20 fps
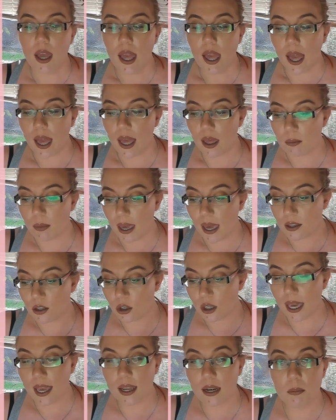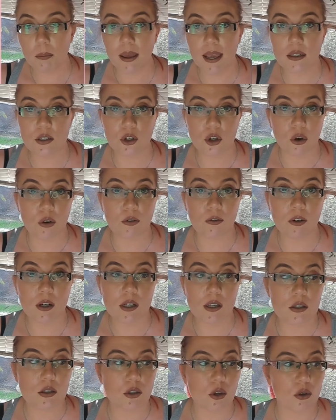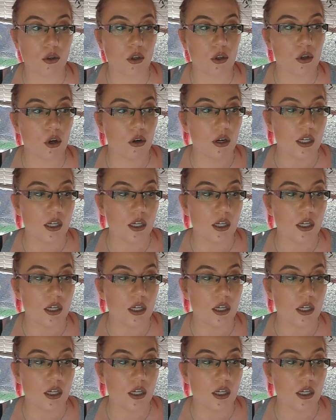and you can paint over it, so you don't